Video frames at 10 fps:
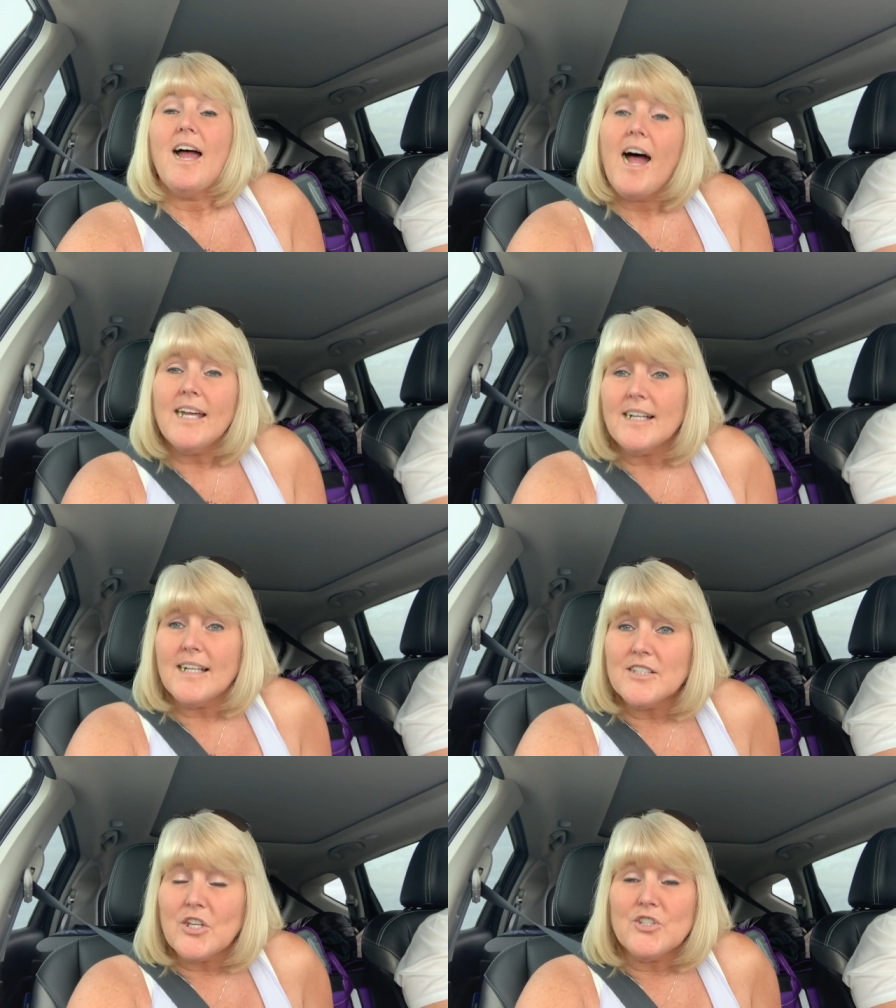Hi
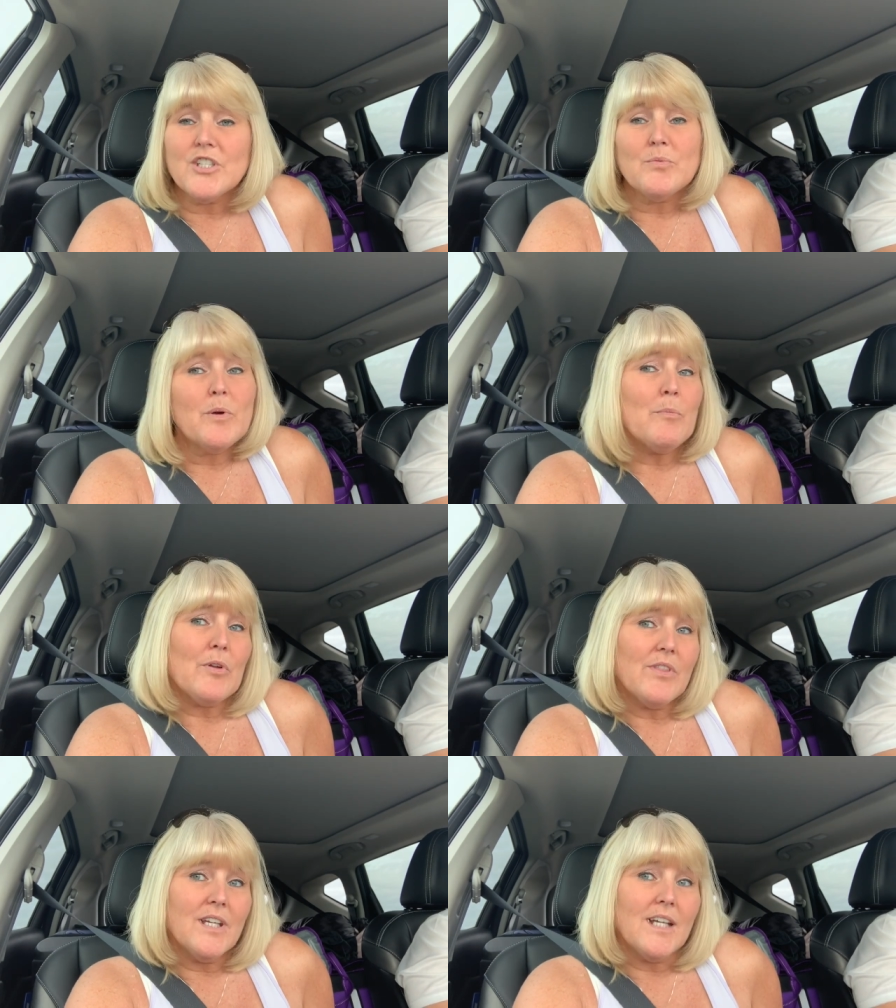guys, just one more
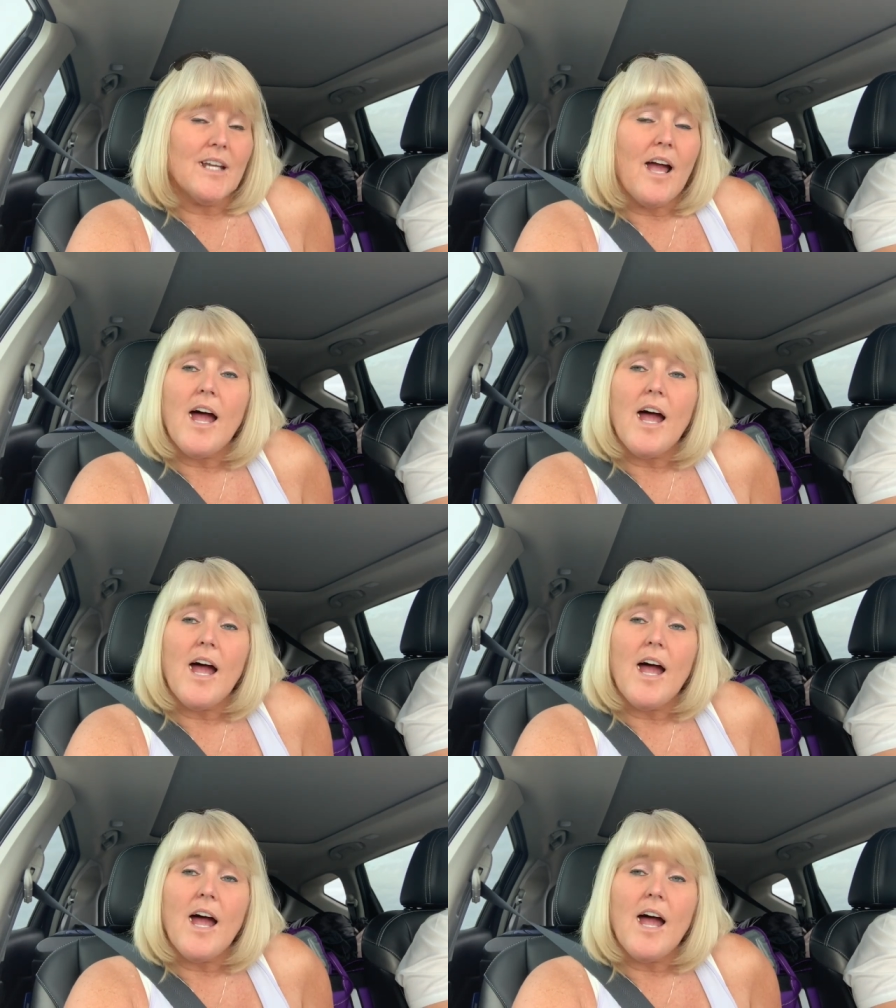thing.